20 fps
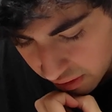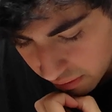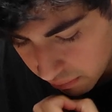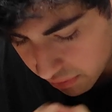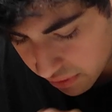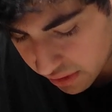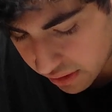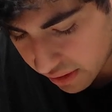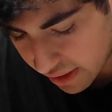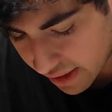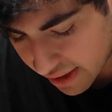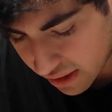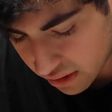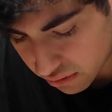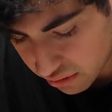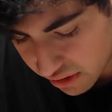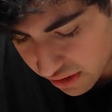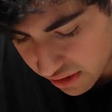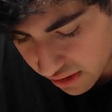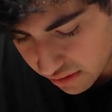with
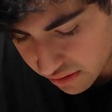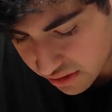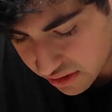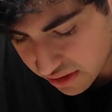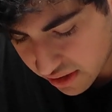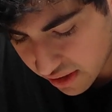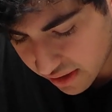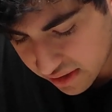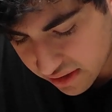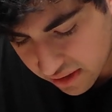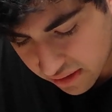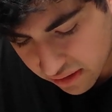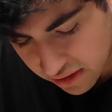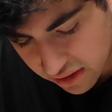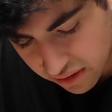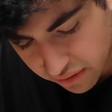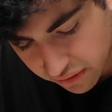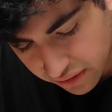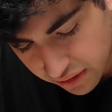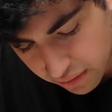Catherine in her studies, and
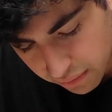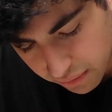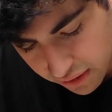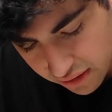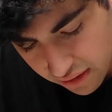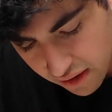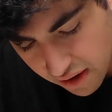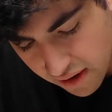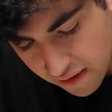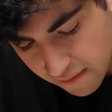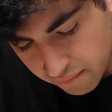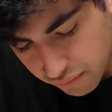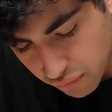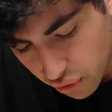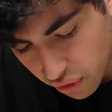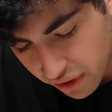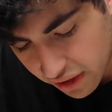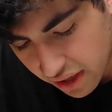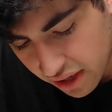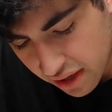yielded with
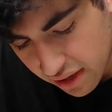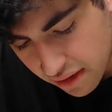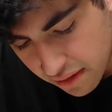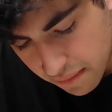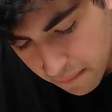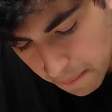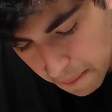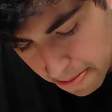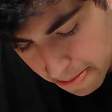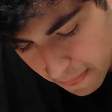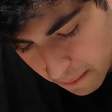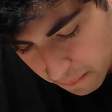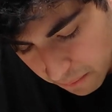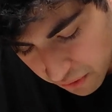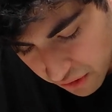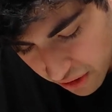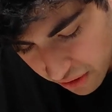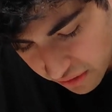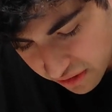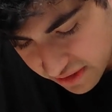poignant
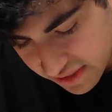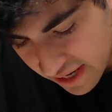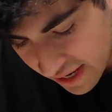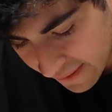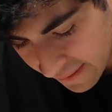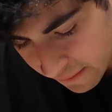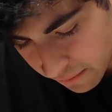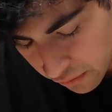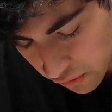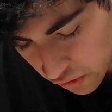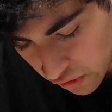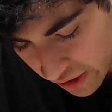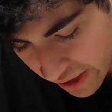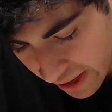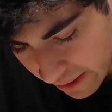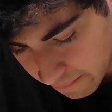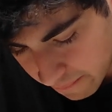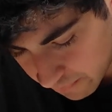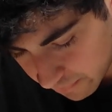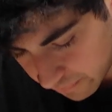though silent regret
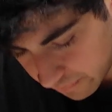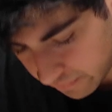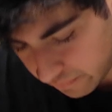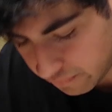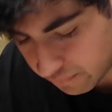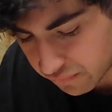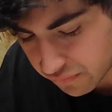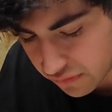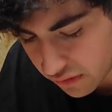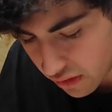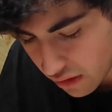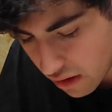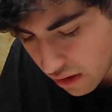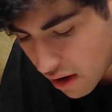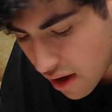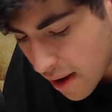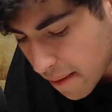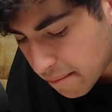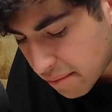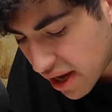
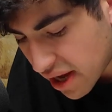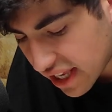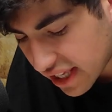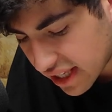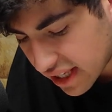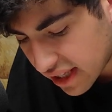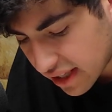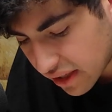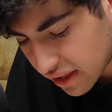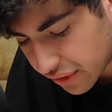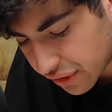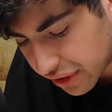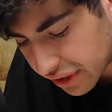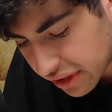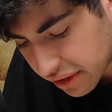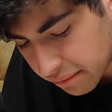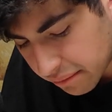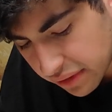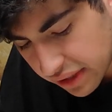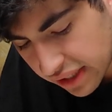But he yielded
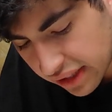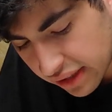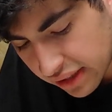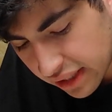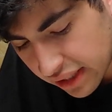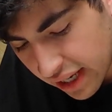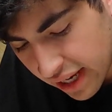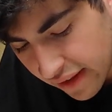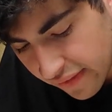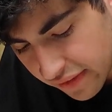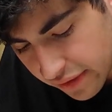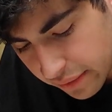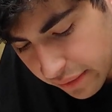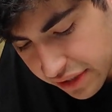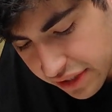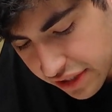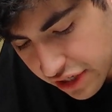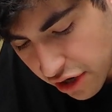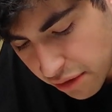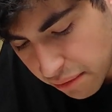completely, and there was
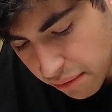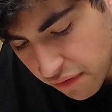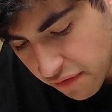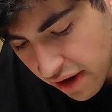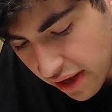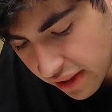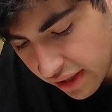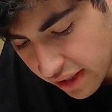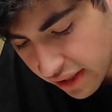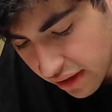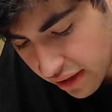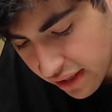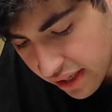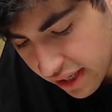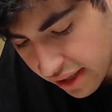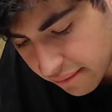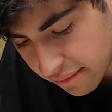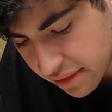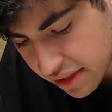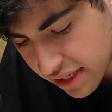no prevailing on
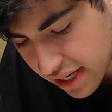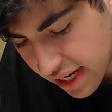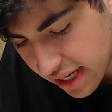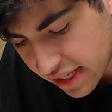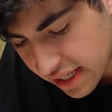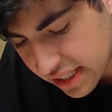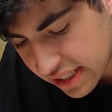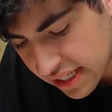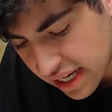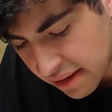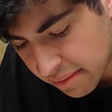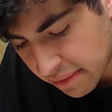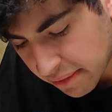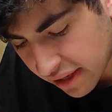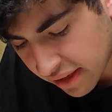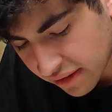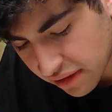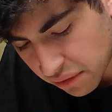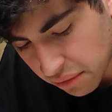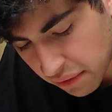him to take a step in
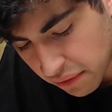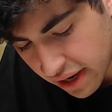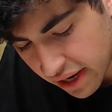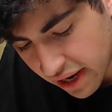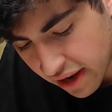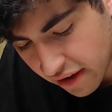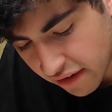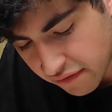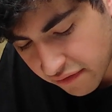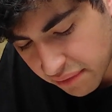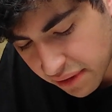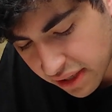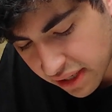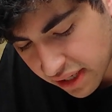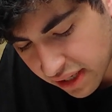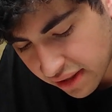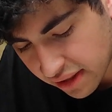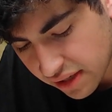the way of beneath his